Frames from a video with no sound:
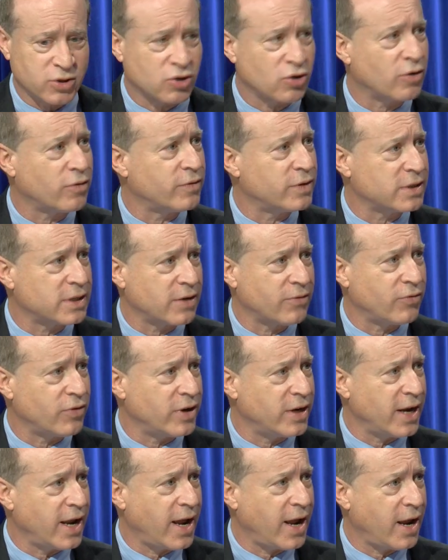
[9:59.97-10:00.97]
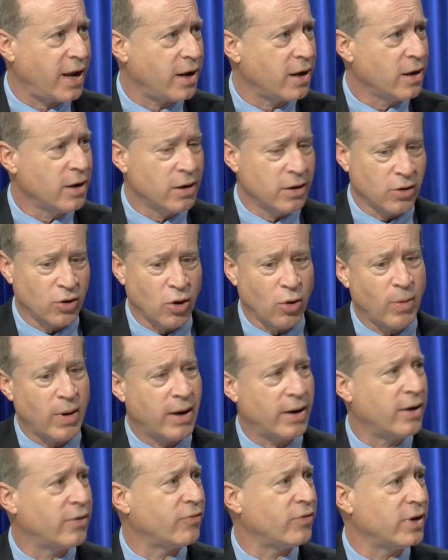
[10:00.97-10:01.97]
service every day, go
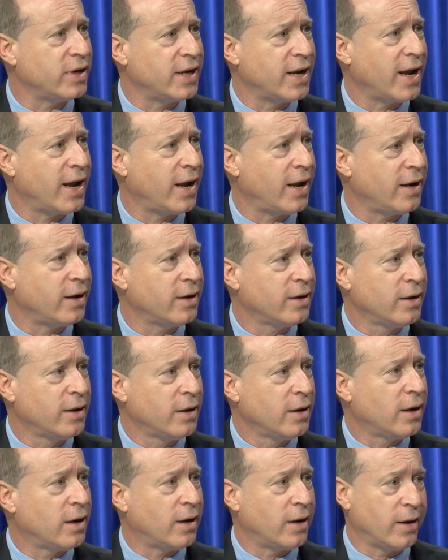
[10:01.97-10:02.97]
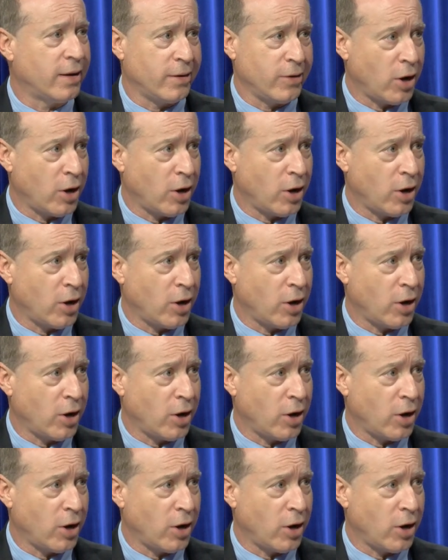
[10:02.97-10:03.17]
out every day. Uh,